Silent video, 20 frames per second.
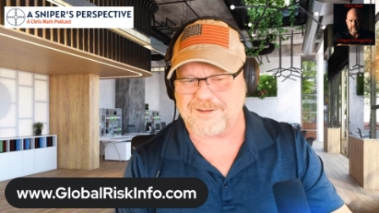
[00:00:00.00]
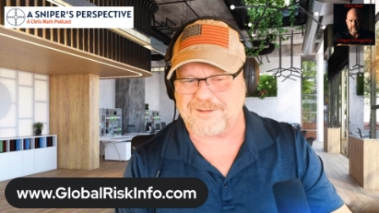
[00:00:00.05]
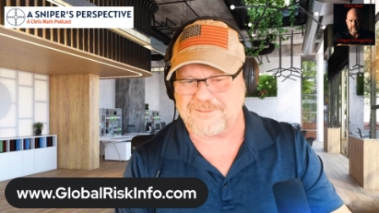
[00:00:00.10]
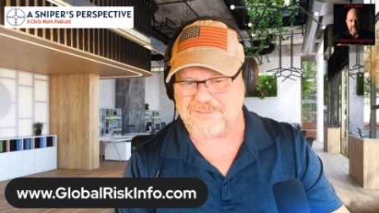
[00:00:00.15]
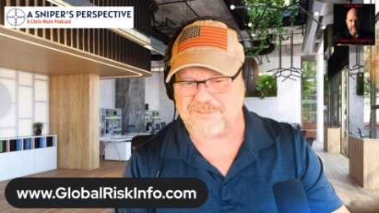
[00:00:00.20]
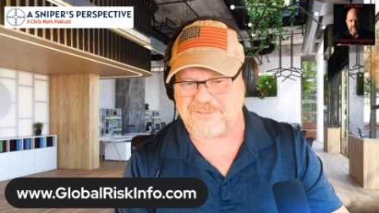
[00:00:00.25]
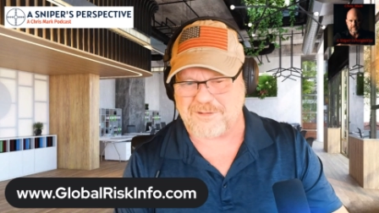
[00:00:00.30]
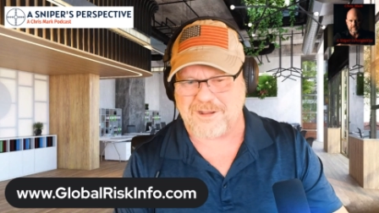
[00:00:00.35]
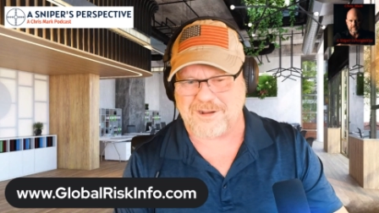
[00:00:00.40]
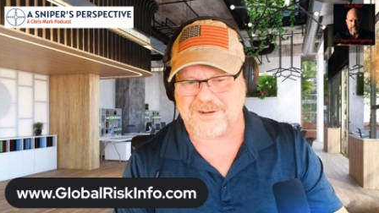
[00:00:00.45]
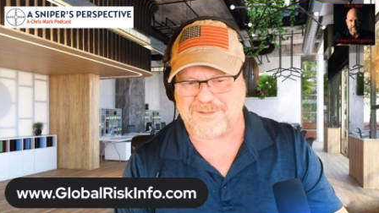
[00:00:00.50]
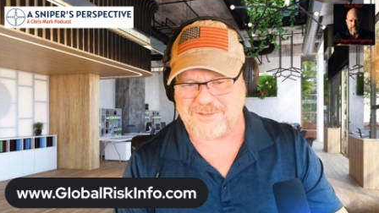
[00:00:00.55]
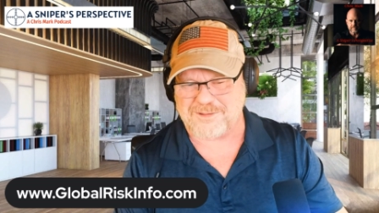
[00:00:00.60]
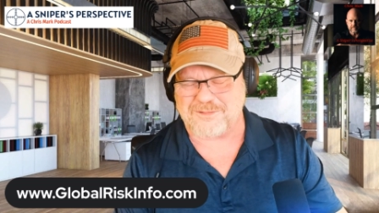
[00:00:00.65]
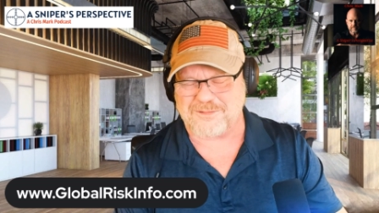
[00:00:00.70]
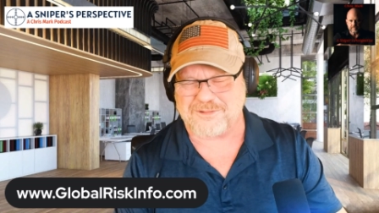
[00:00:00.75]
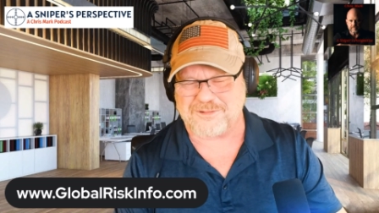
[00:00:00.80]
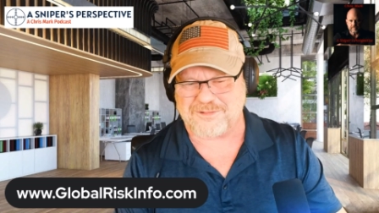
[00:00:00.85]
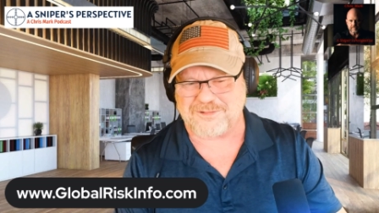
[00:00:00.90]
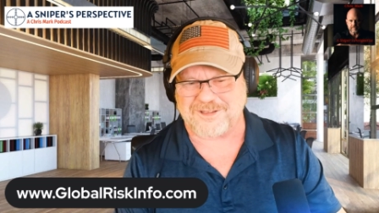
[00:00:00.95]
rugby
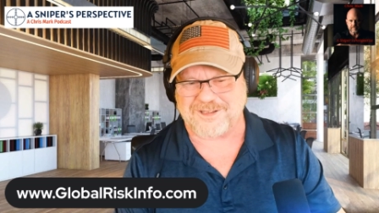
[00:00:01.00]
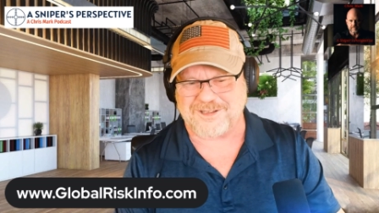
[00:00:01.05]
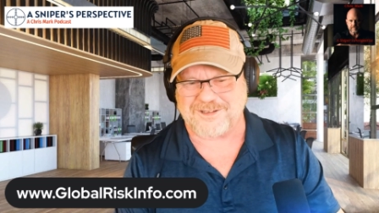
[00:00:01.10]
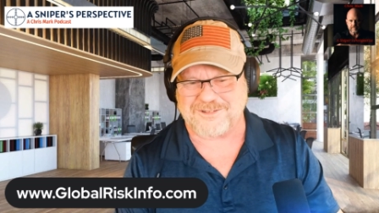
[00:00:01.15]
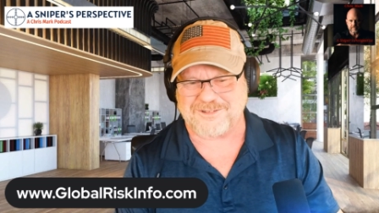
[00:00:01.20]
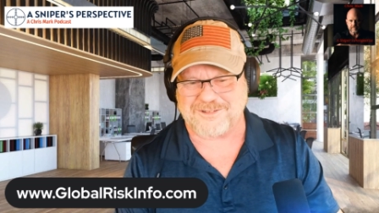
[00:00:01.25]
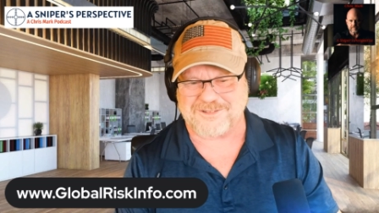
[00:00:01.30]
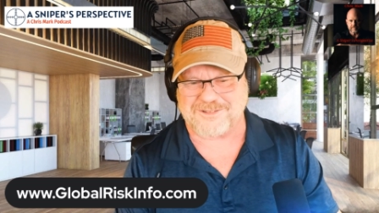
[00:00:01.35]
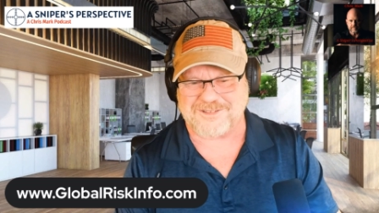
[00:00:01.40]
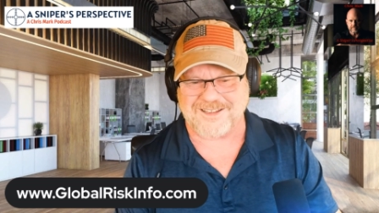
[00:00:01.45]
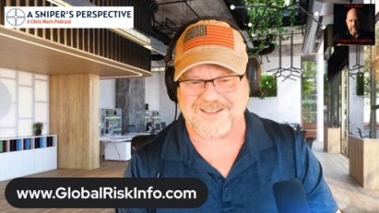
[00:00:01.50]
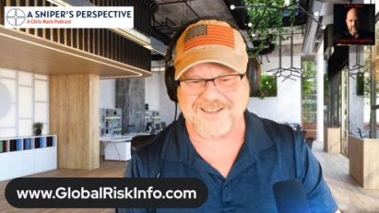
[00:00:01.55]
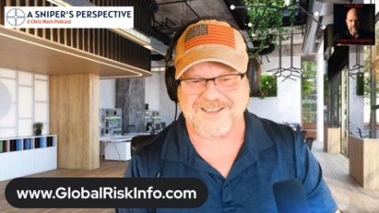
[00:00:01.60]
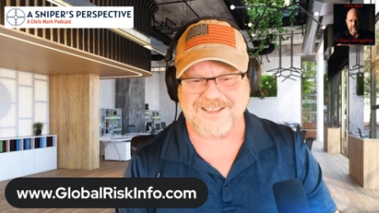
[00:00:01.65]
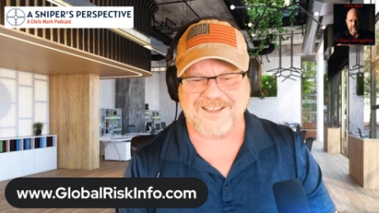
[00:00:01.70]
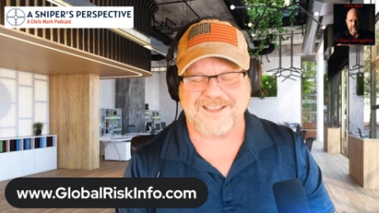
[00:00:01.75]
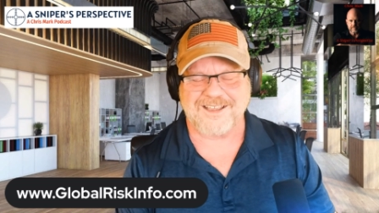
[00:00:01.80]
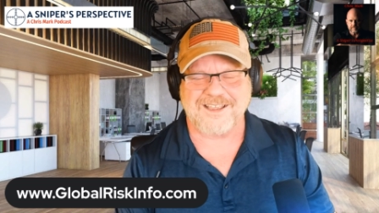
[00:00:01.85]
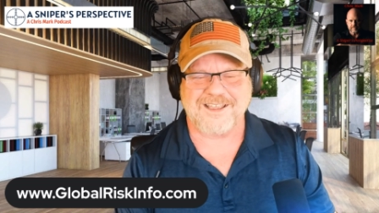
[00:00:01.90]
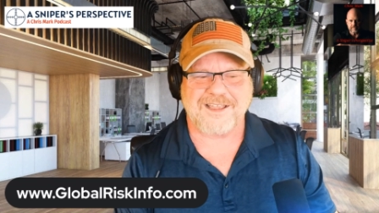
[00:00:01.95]
was really interesting.
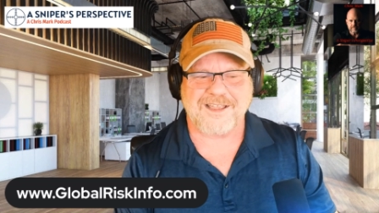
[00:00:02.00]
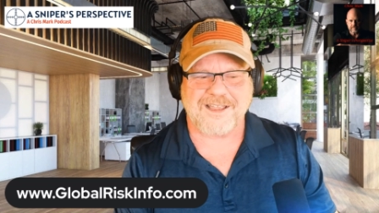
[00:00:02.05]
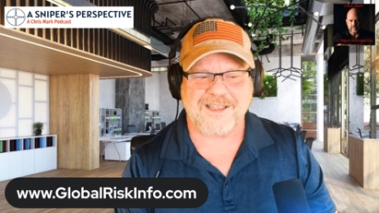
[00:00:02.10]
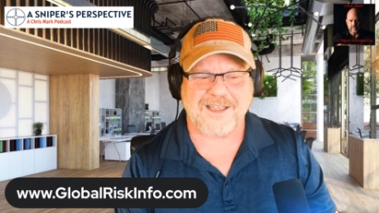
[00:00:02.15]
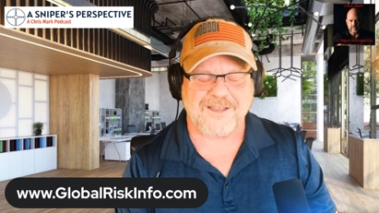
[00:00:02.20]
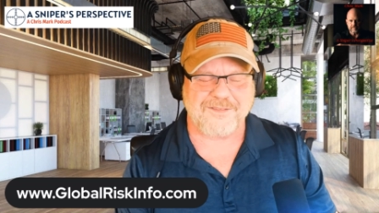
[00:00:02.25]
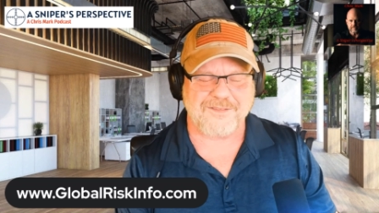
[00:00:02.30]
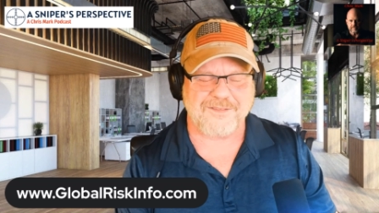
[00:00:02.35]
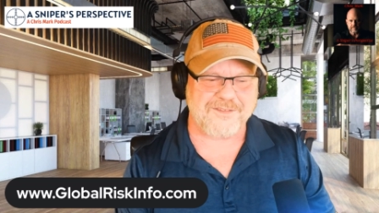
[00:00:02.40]
And